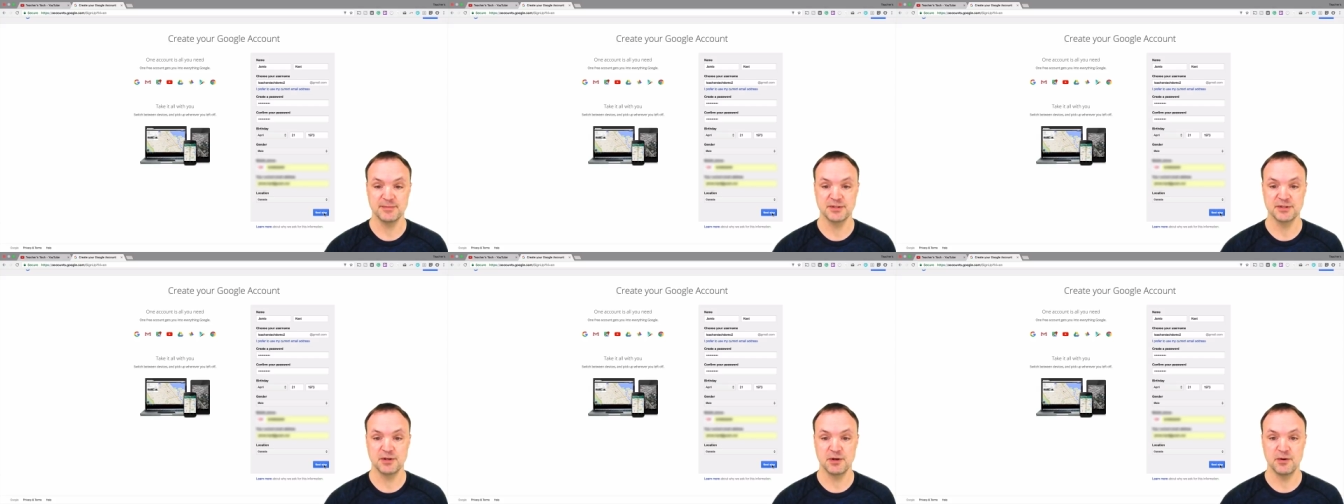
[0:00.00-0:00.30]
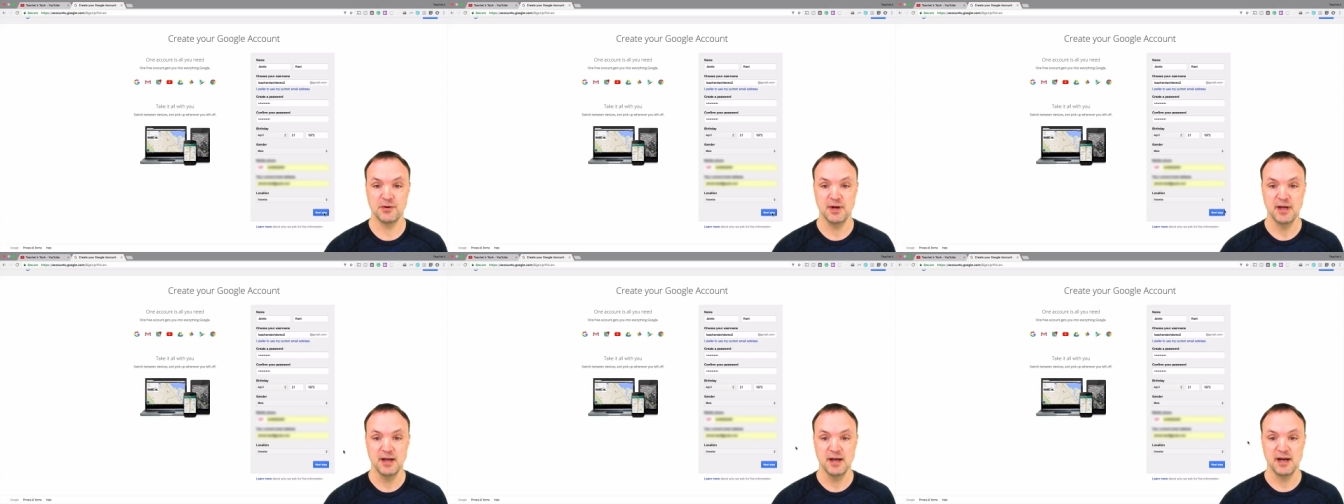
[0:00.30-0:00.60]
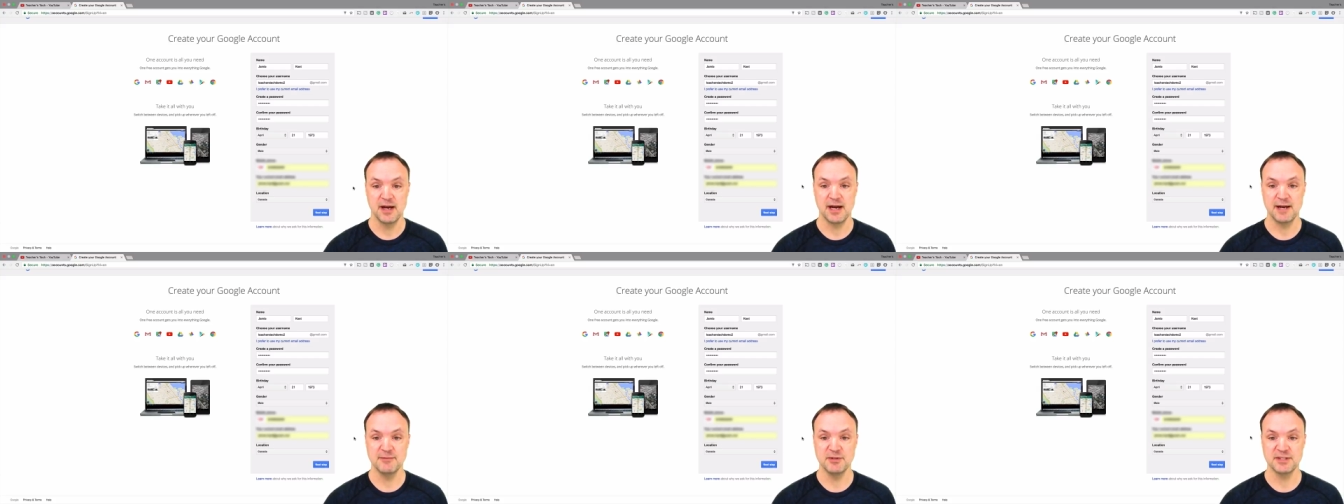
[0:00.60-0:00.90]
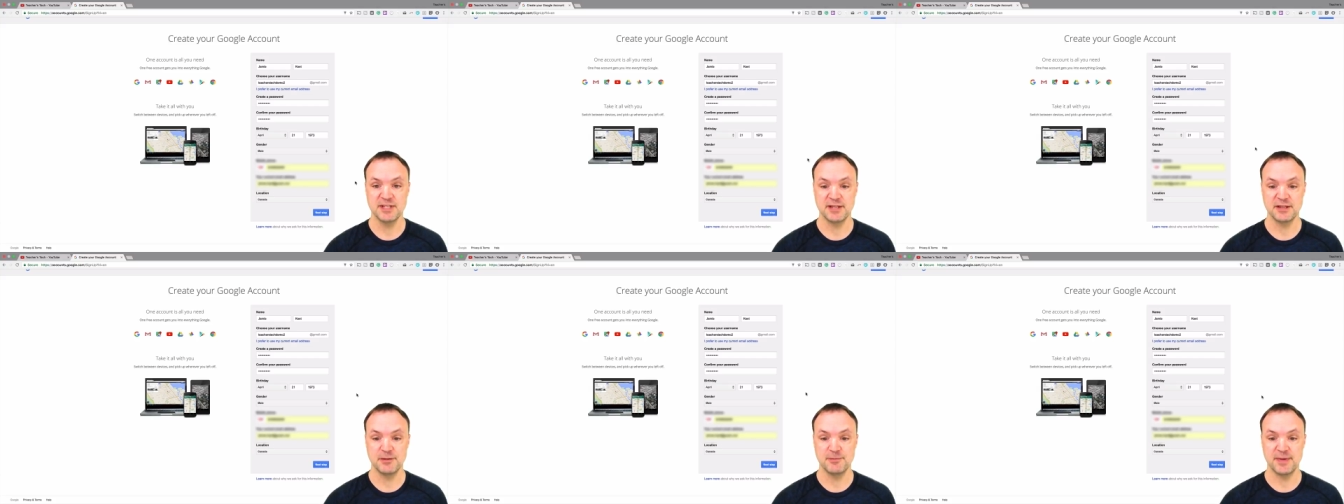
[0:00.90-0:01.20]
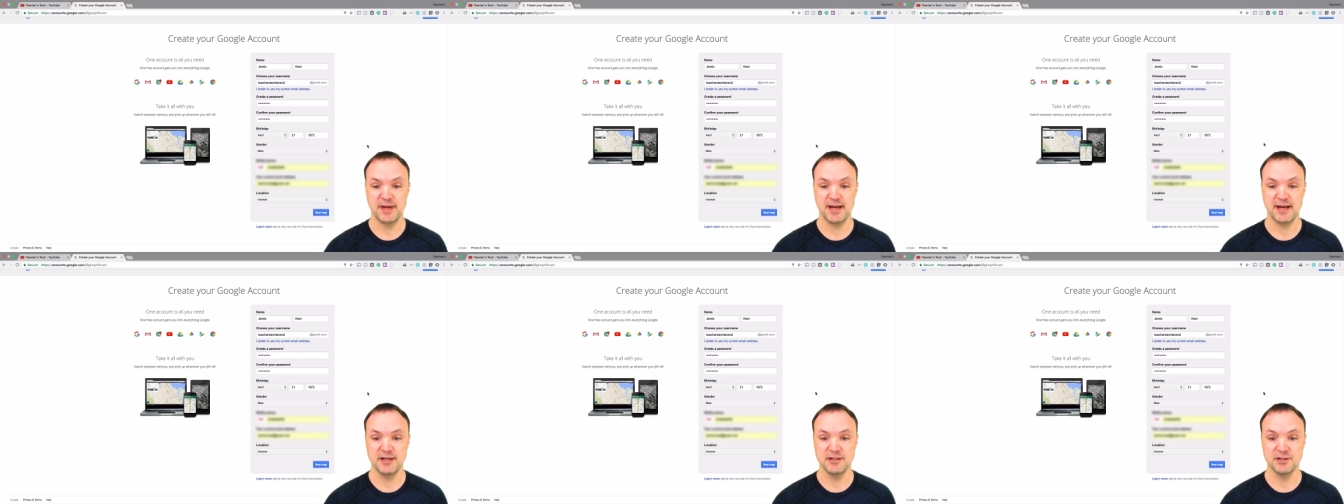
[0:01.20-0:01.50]
So I'm just at the
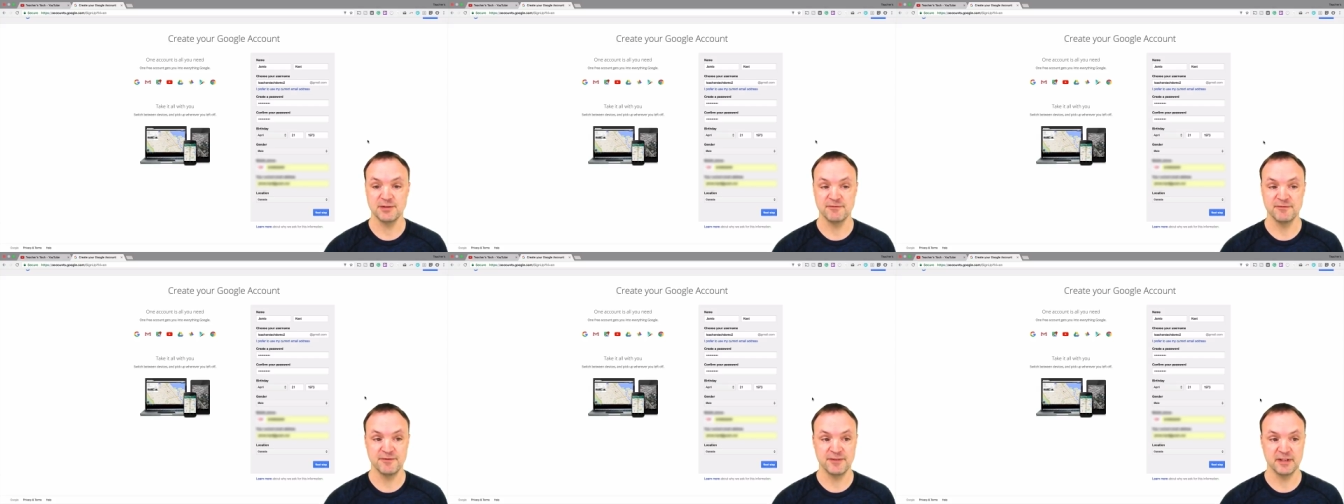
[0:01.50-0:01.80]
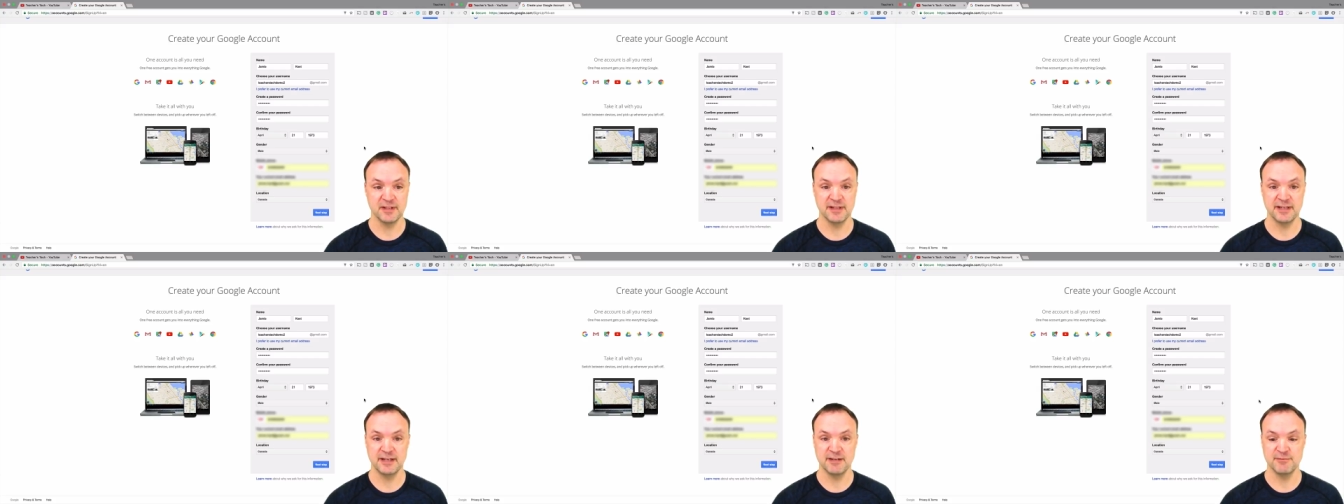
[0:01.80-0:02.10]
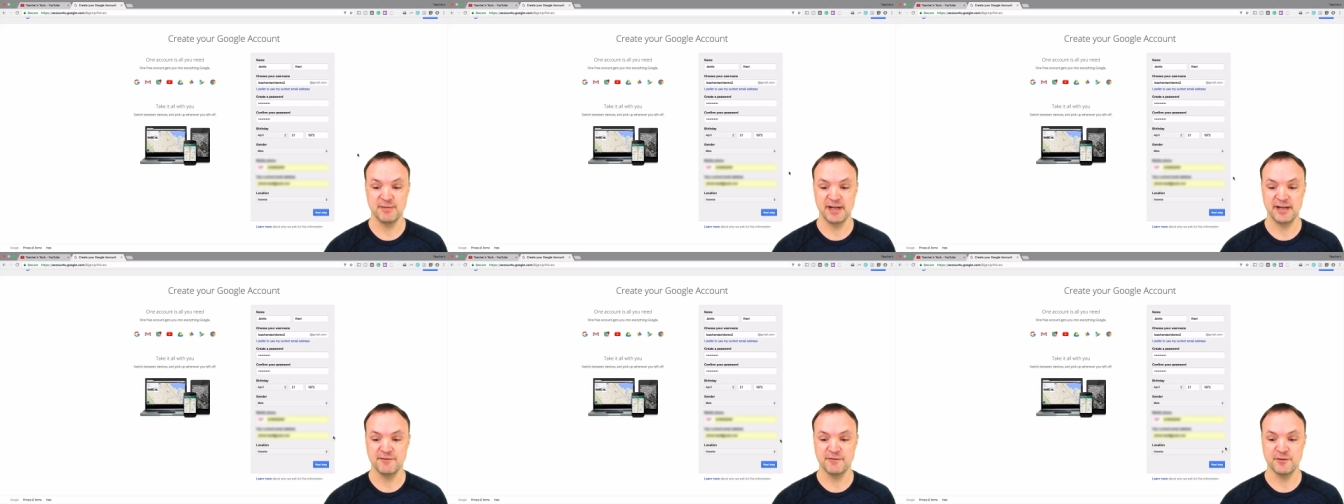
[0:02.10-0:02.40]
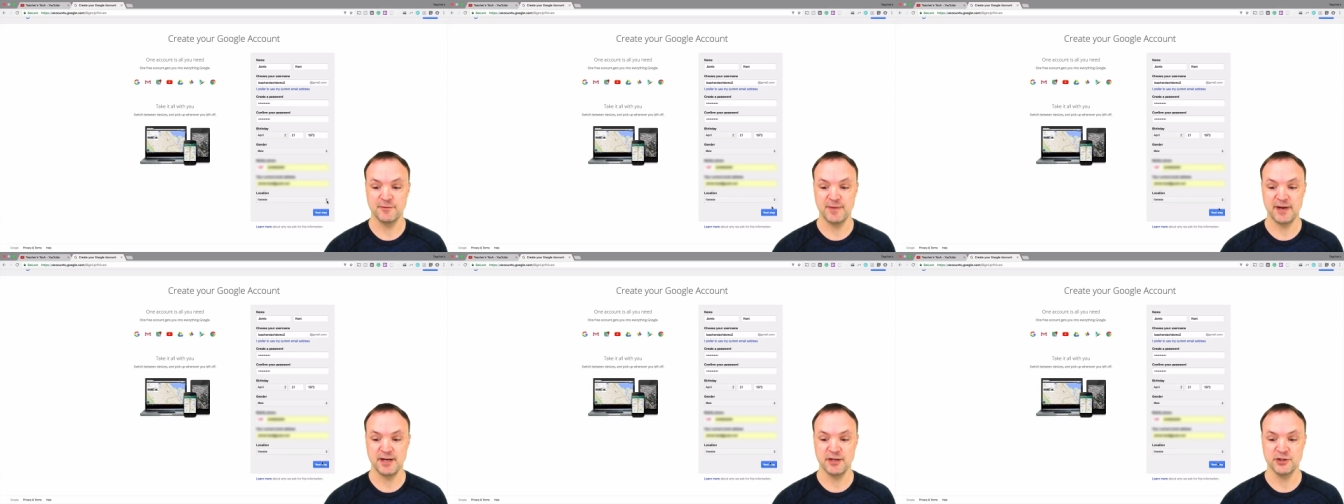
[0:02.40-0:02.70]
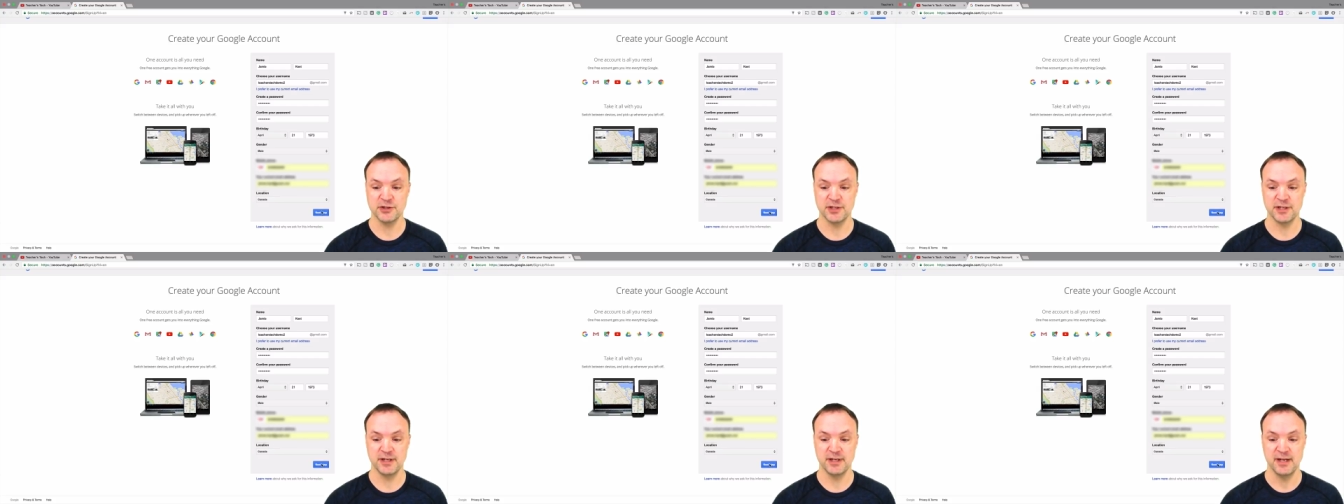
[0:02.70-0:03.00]
page, I'm filling in my
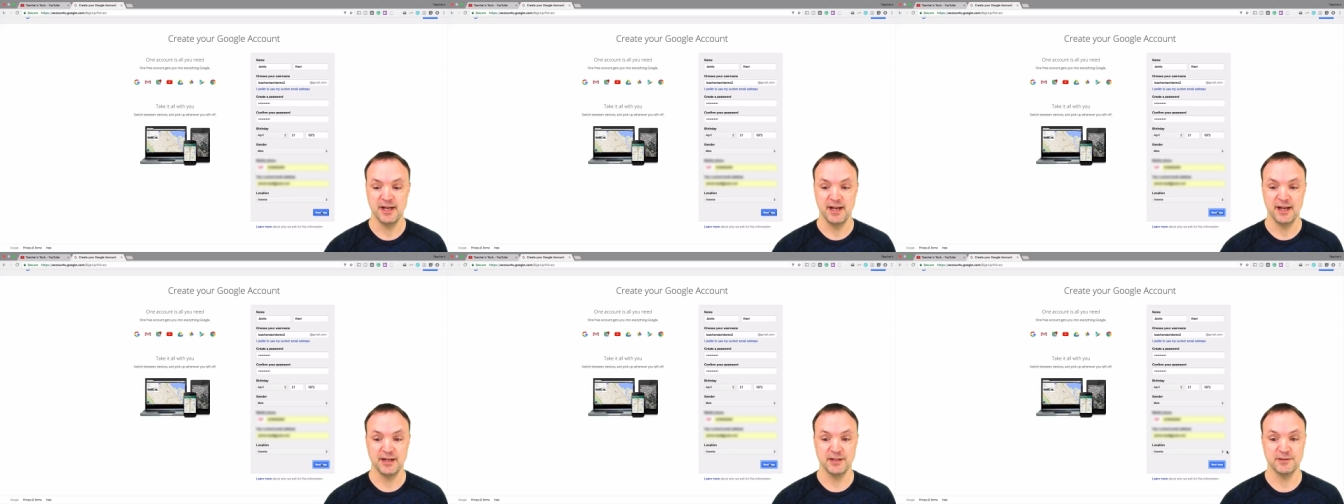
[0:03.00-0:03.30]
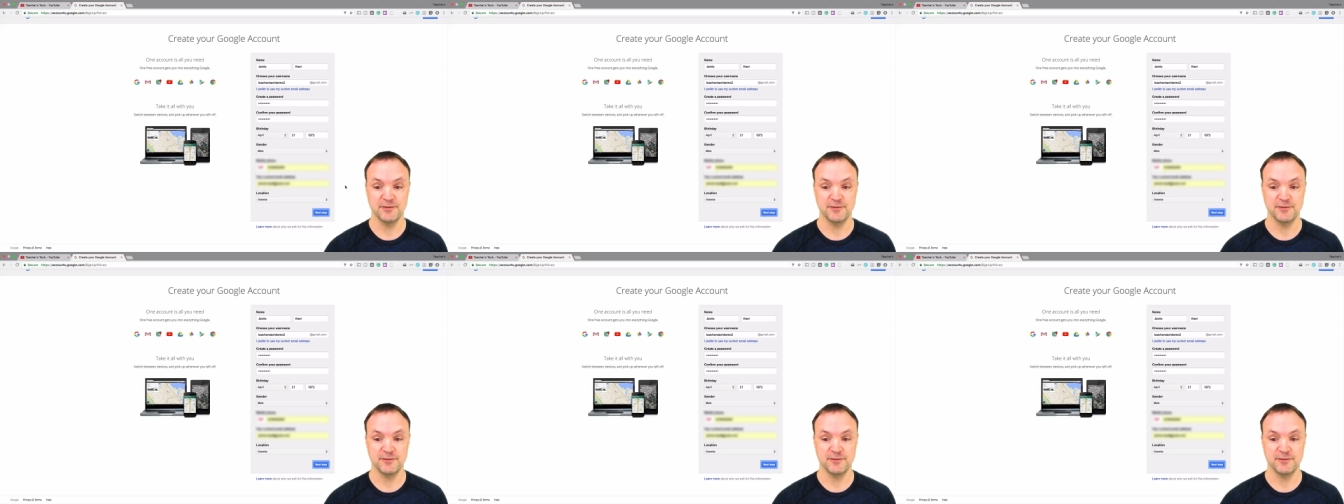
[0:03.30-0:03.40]
information. It's